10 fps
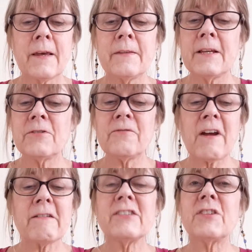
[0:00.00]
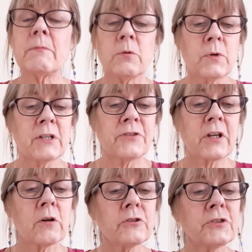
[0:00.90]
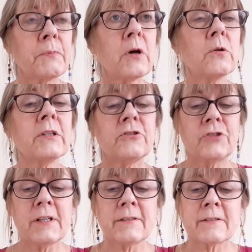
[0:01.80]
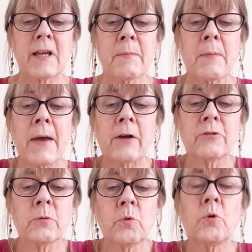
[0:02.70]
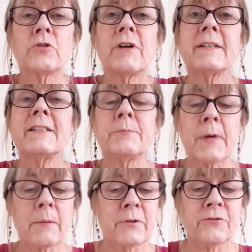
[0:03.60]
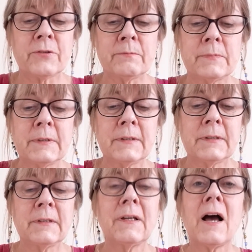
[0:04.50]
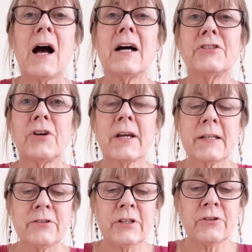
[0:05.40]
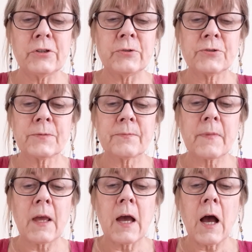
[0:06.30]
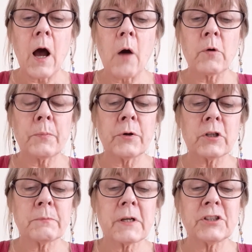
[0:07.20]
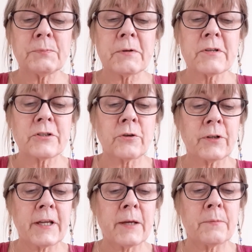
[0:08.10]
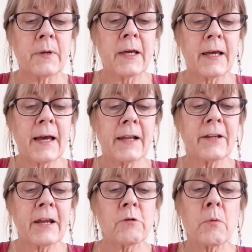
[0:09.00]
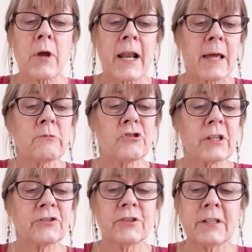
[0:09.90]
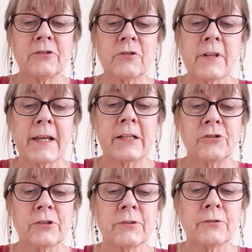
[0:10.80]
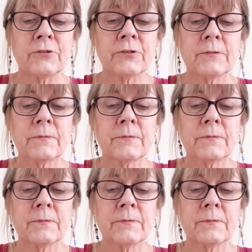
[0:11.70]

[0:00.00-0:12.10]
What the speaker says: These are very similar words that God spoke as Jesus came up out of the water at his baptism. Isaiah continues, "I will put my spirit on him, and he will proclaim justice to the nations."